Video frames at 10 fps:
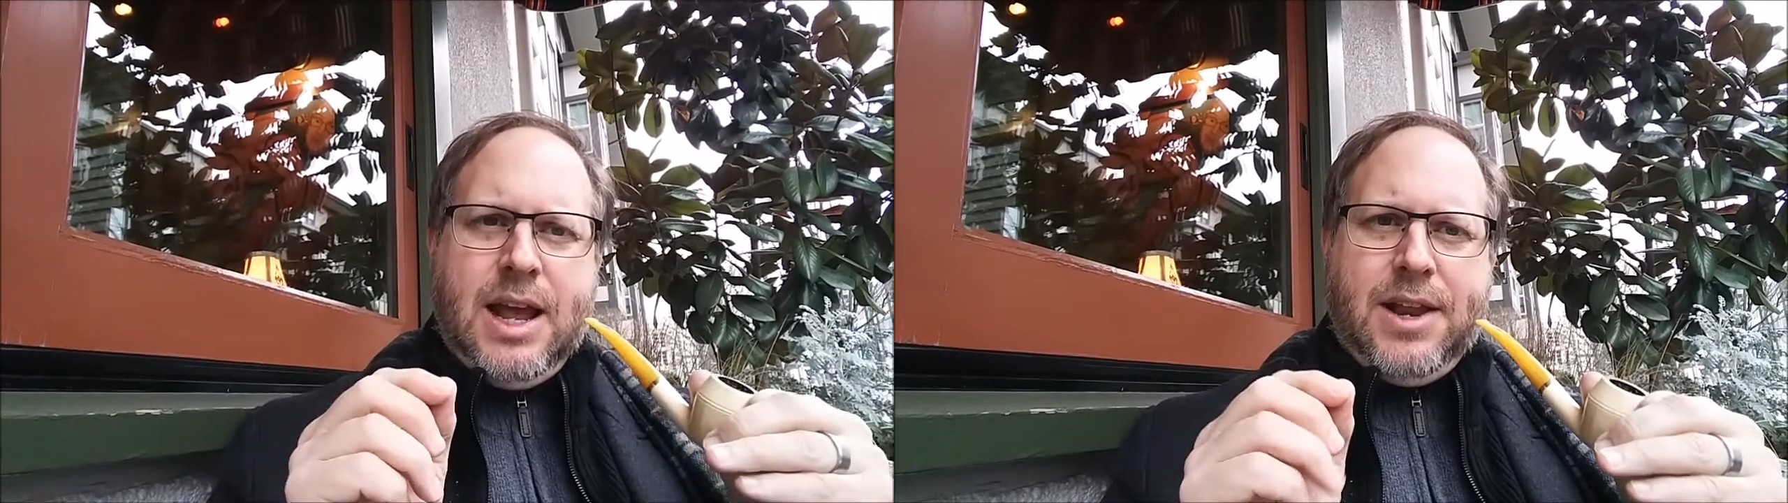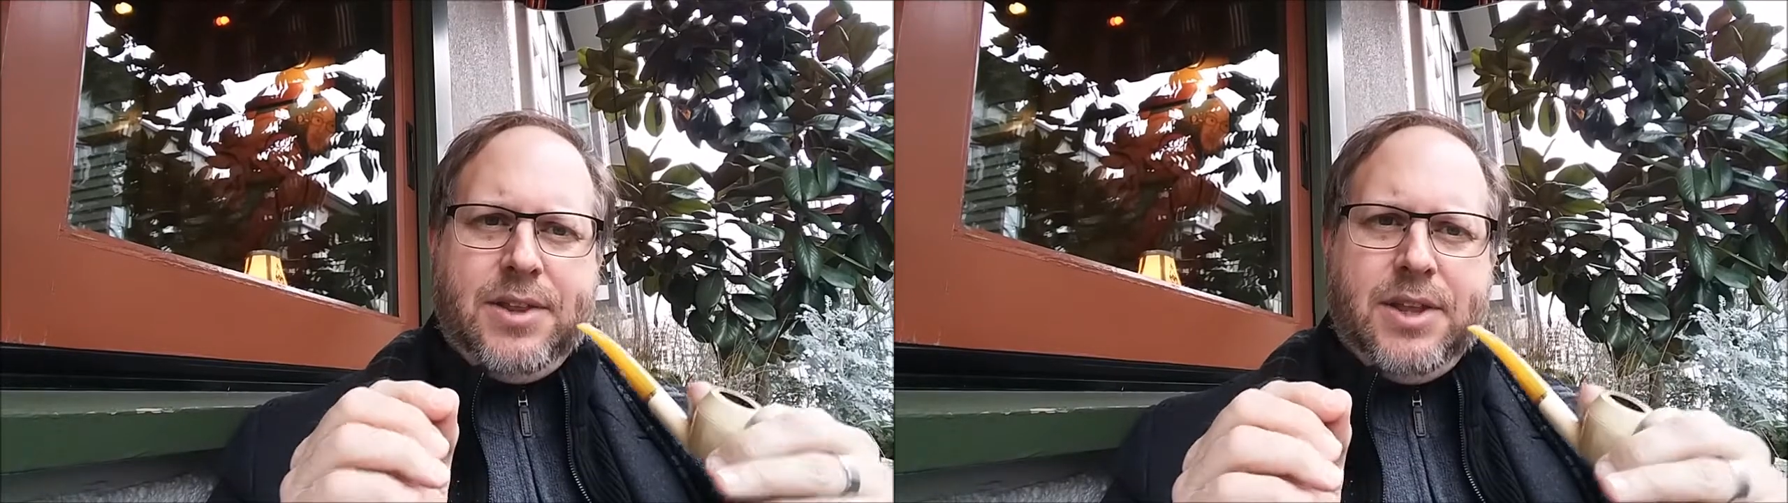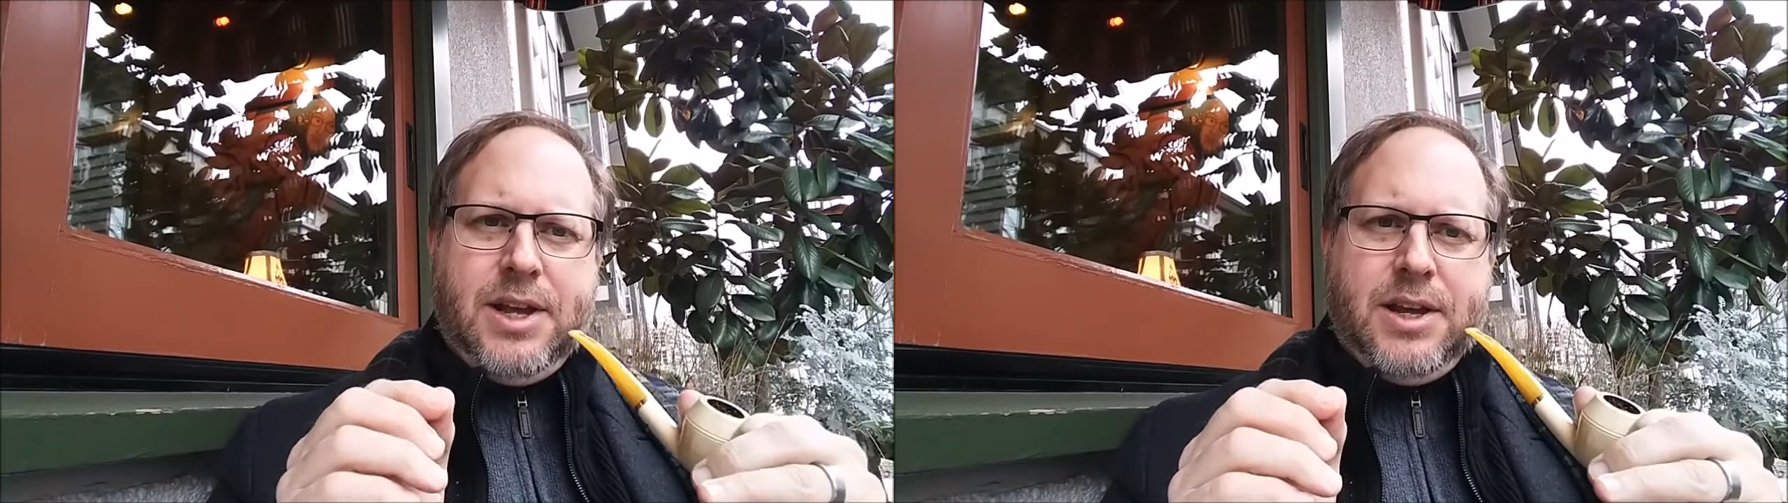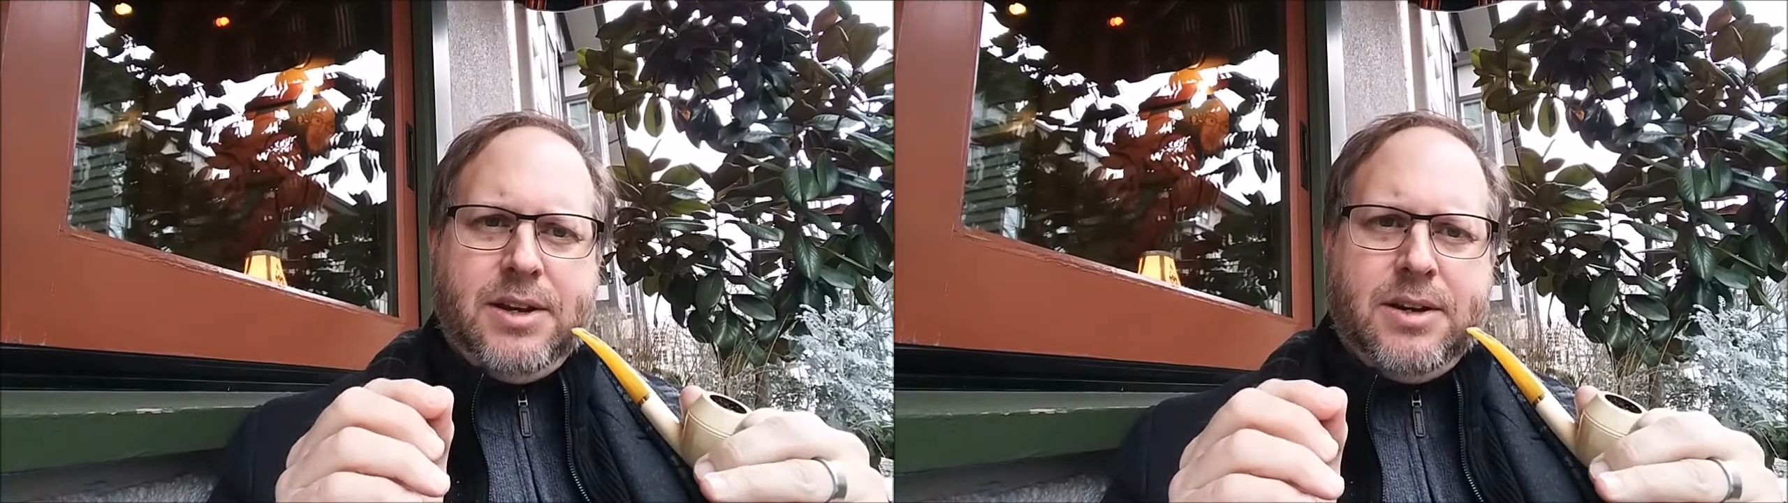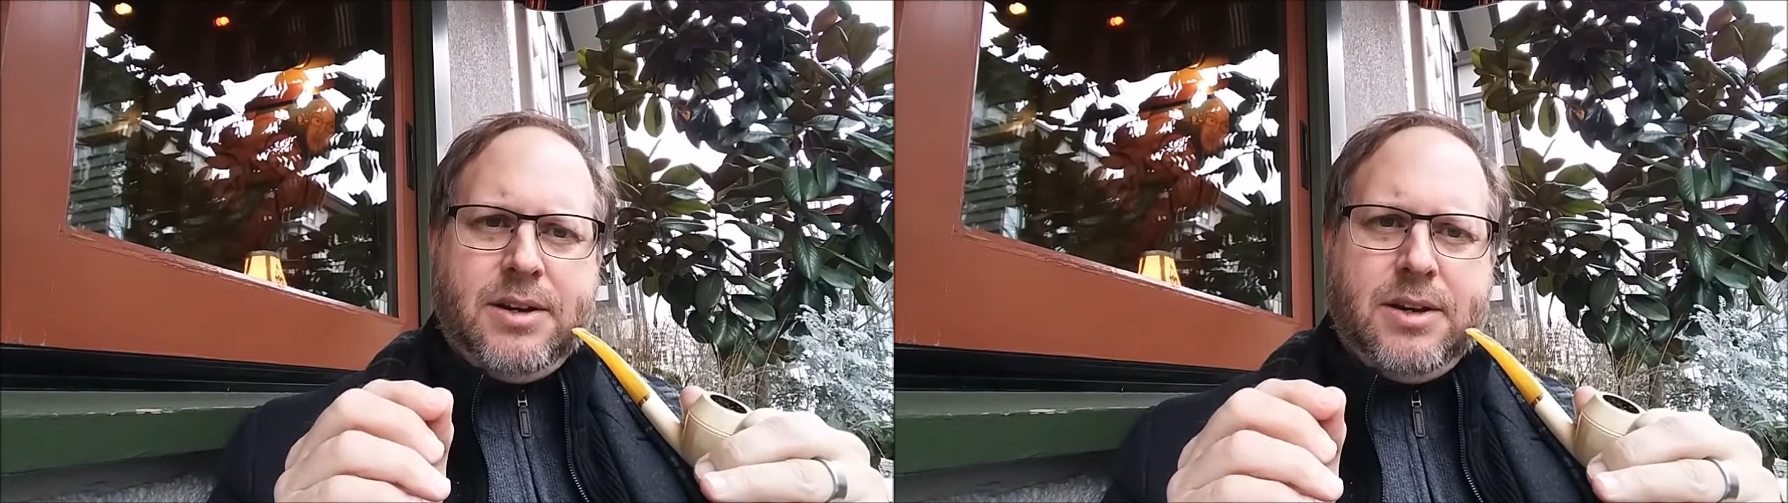and
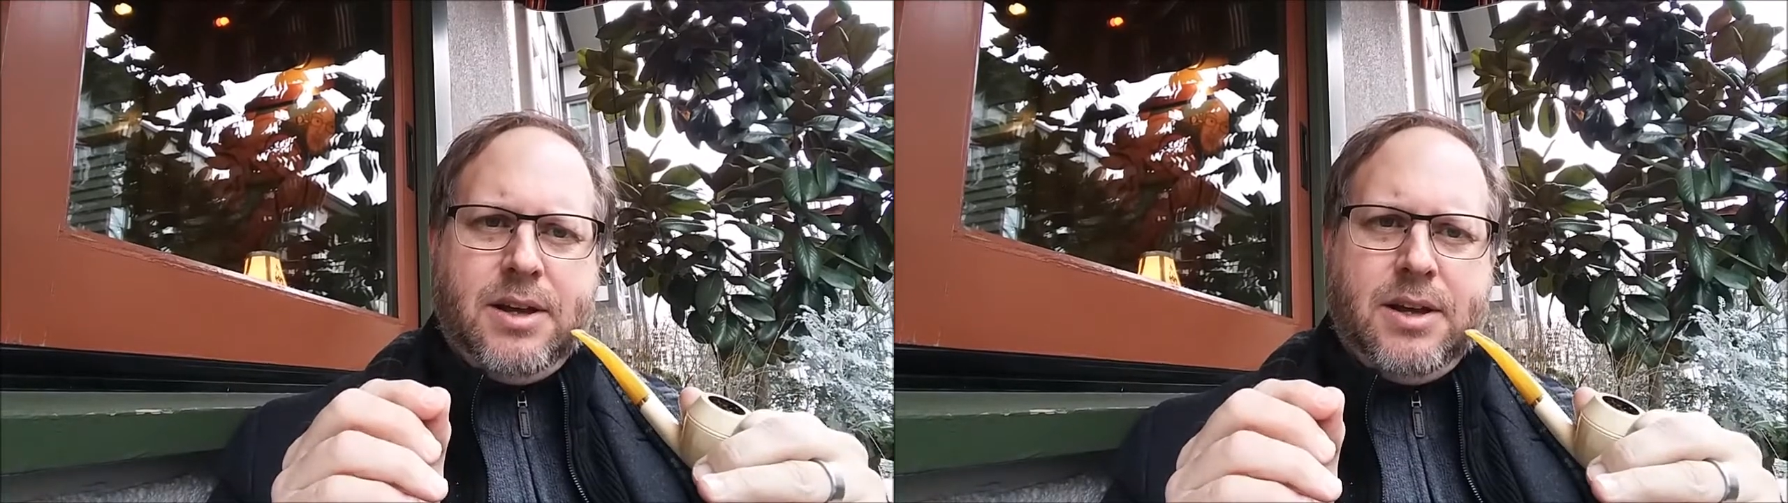then